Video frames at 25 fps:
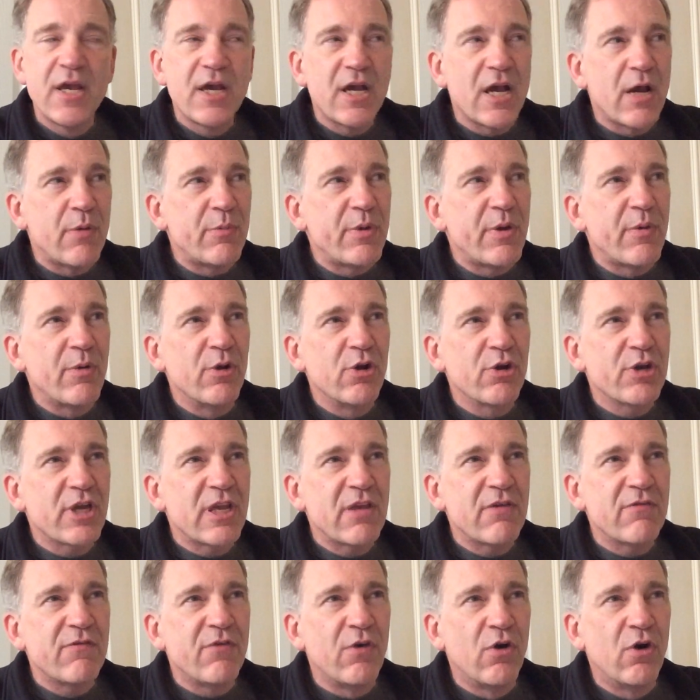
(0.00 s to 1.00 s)
And we were
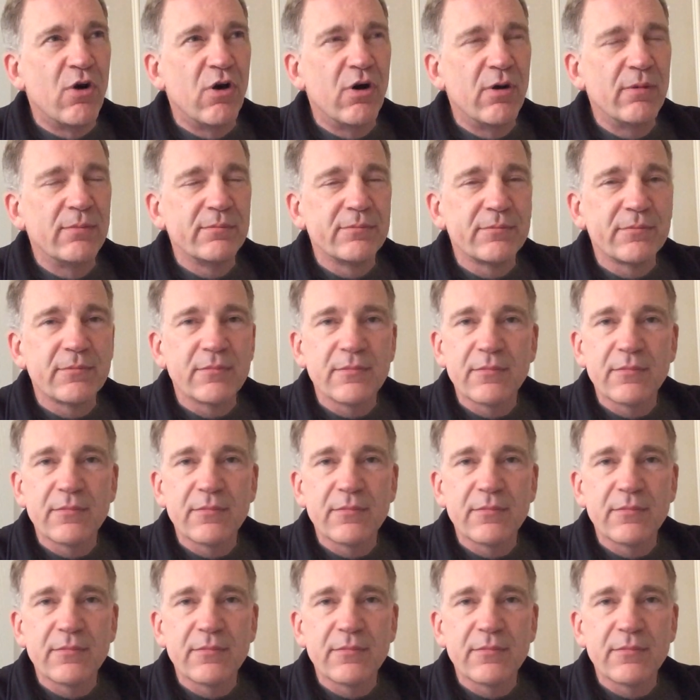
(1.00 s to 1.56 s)
looking for